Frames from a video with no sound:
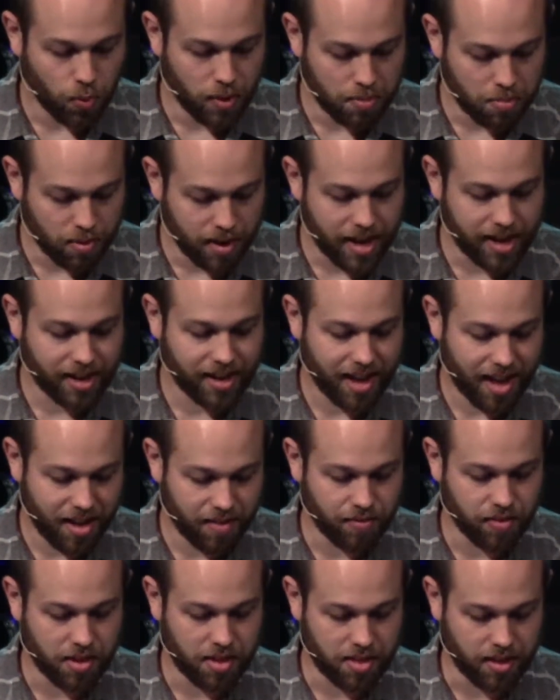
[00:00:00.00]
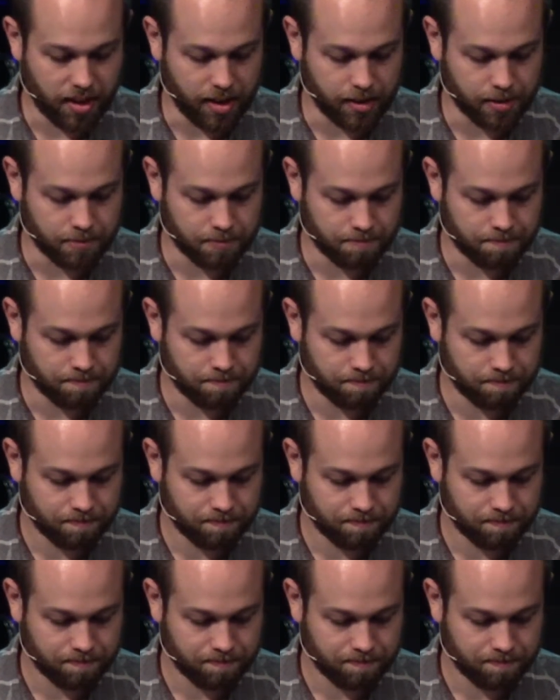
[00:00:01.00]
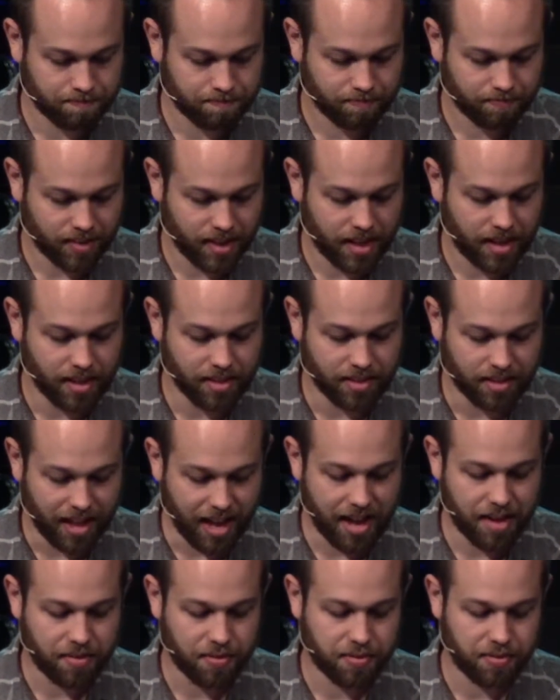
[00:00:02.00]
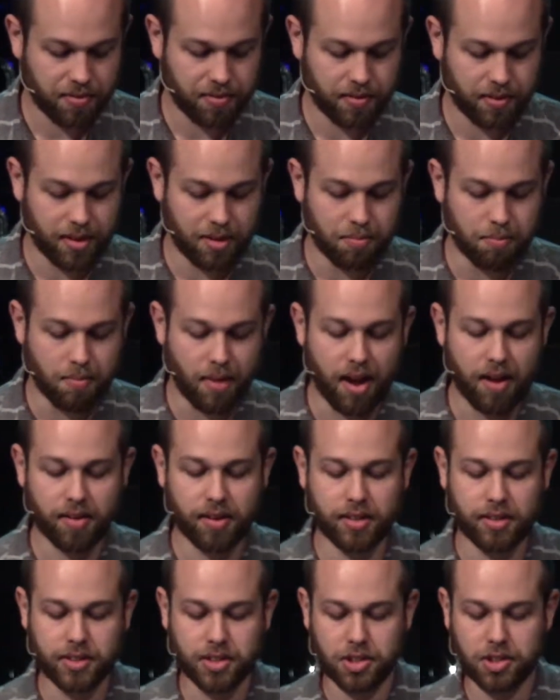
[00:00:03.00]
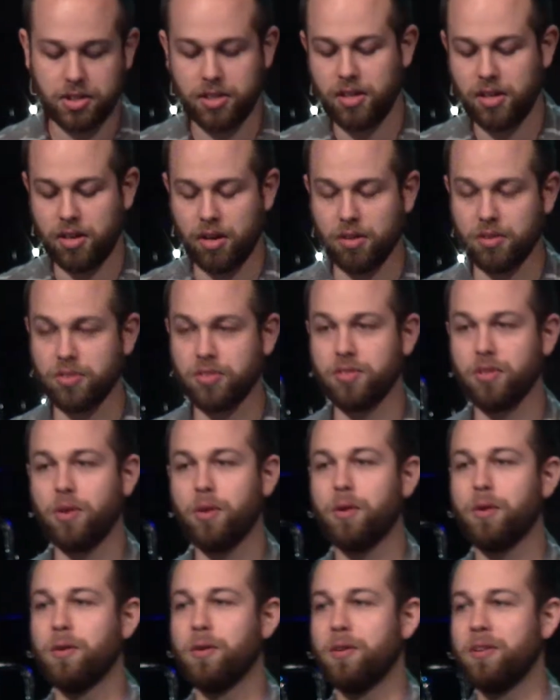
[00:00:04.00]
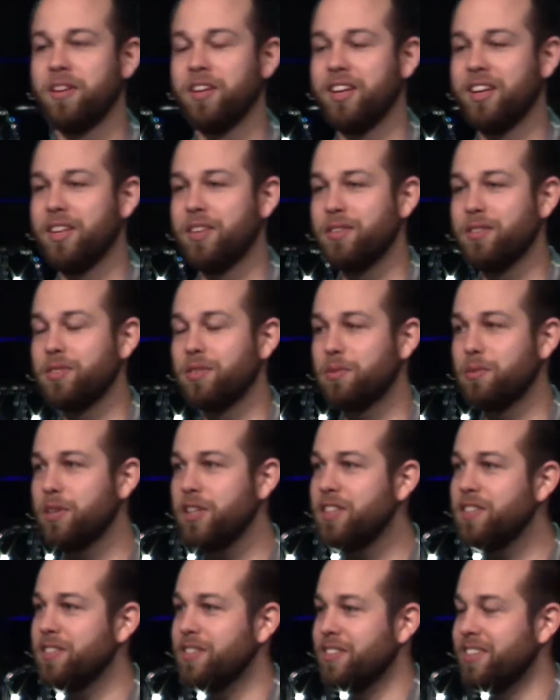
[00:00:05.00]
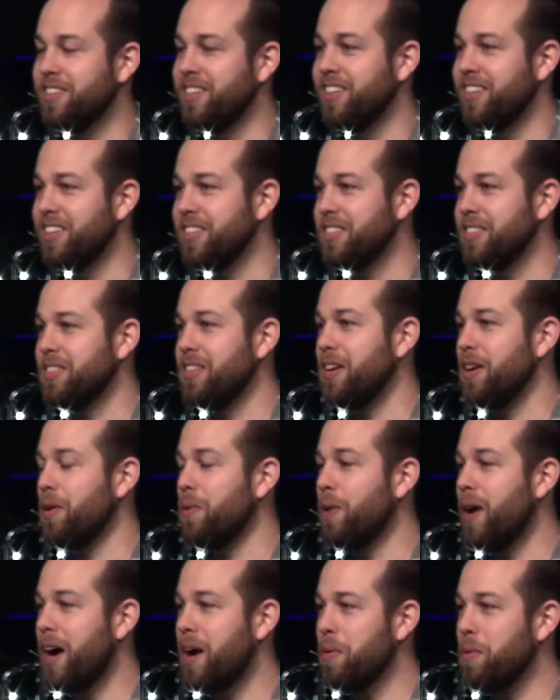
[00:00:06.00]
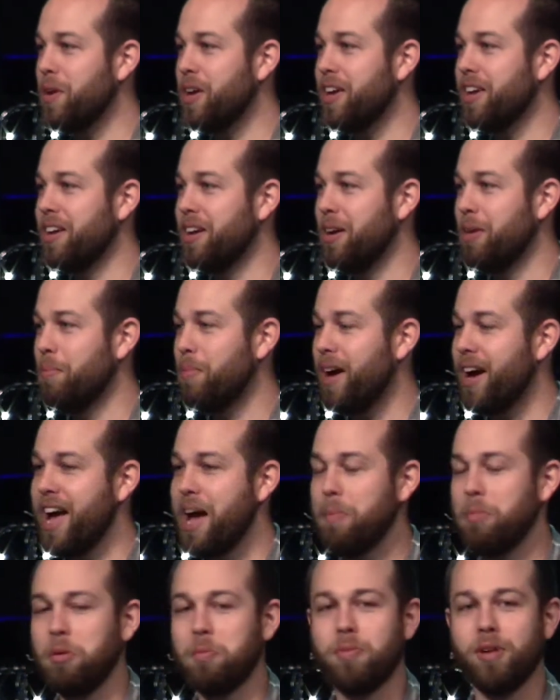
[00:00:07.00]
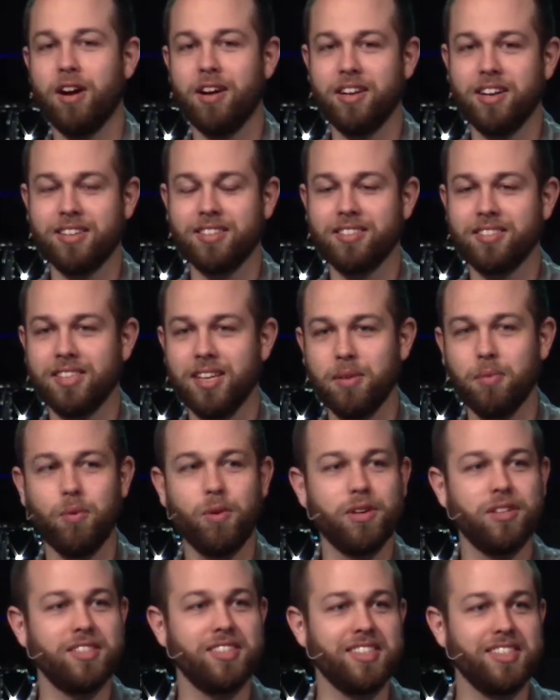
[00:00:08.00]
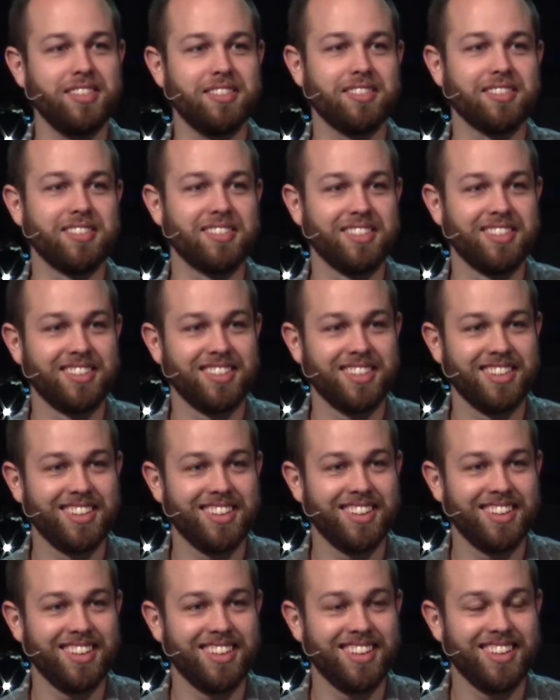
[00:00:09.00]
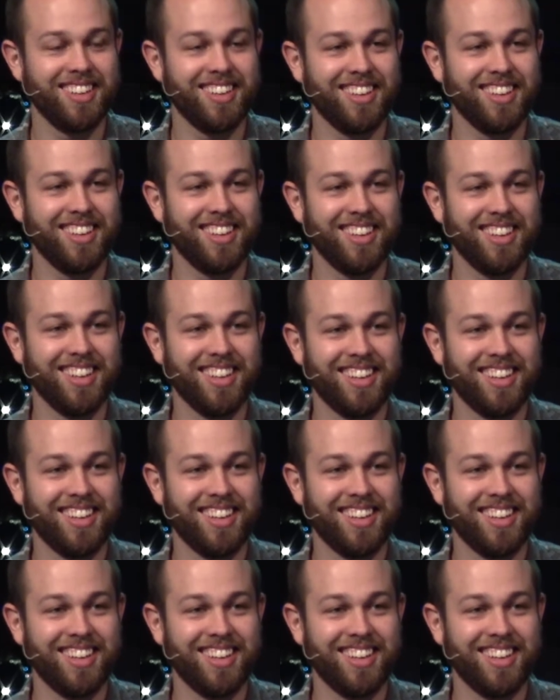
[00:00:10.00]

We break everything in life, in marriage, in our soul. There's a reason, isn't there, why we buy Apple products and get warranties? Yes.